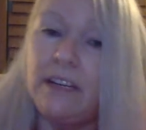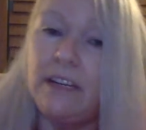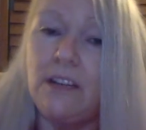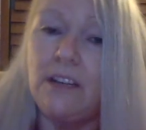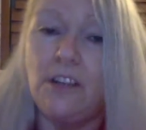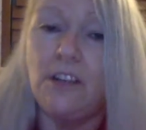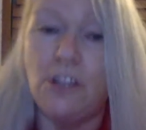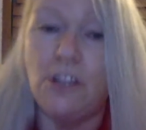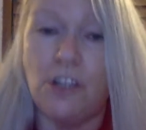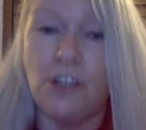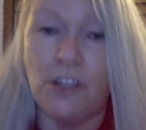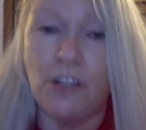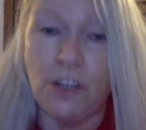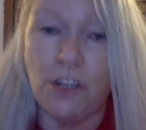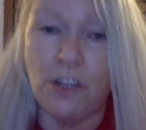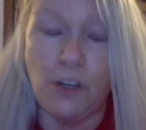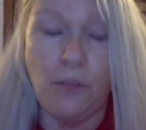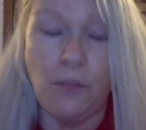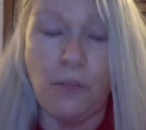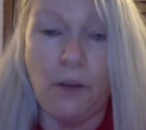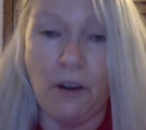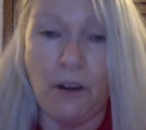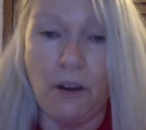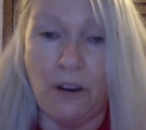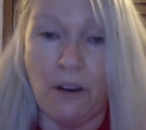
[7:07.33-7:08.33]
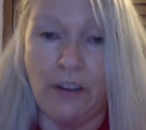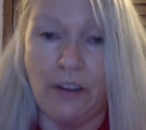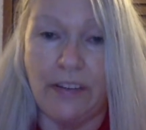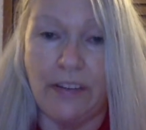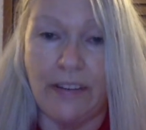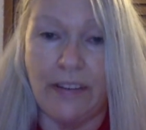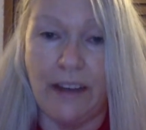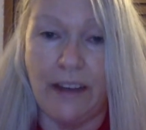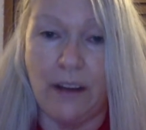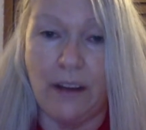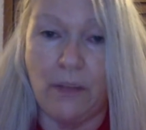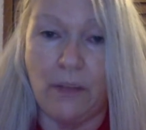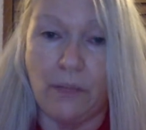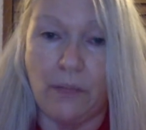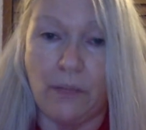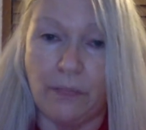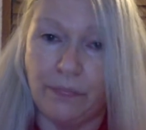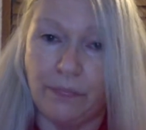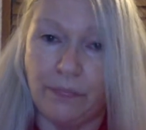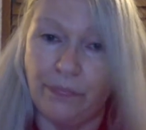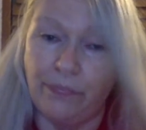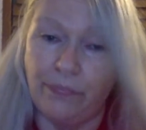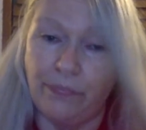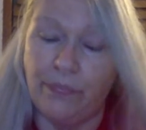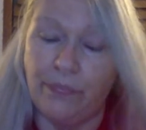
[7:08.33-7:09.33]
into two parks now.
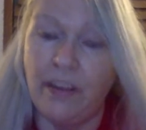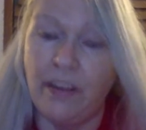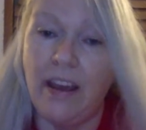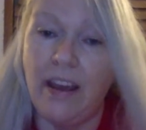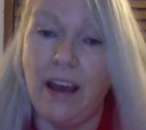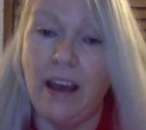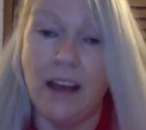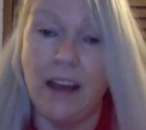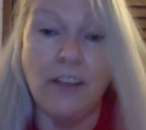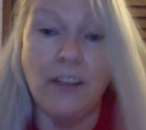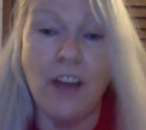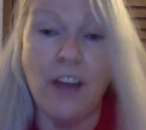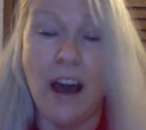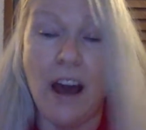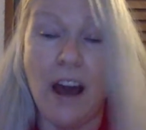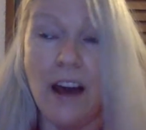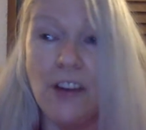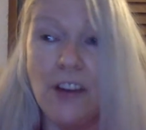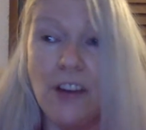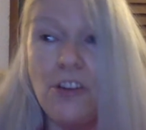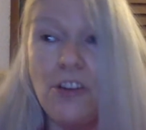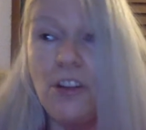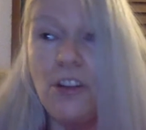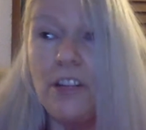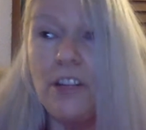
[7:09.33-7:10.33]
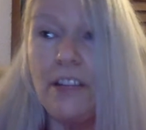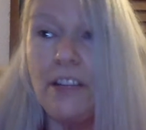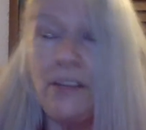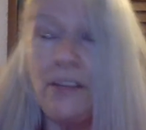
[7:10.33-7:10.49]
Actually,